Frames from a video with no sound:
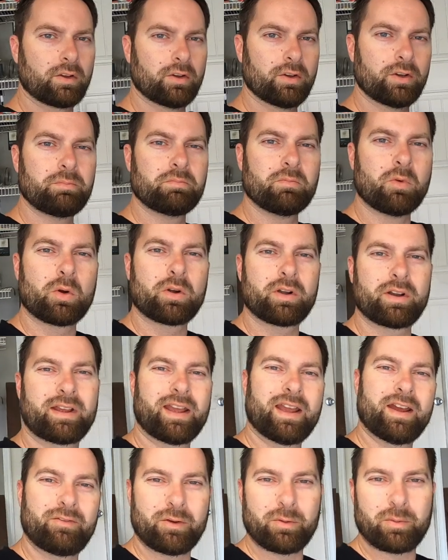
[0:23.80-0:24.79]
Good
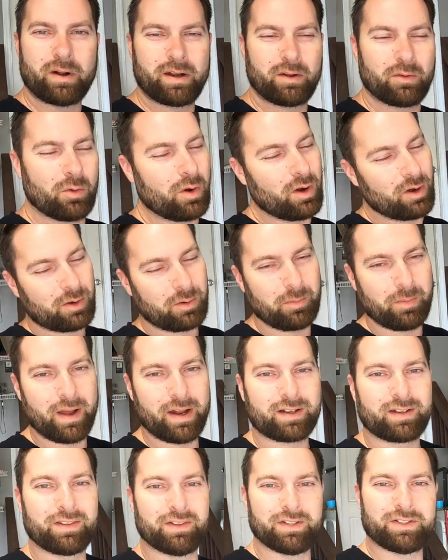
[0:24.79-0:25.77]
morning, everybody. Welcome
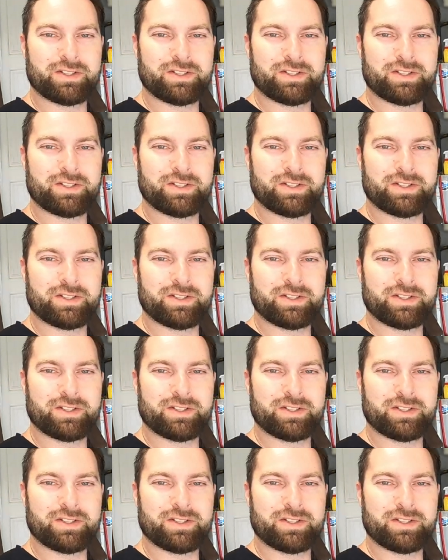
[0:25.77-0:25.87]
back to the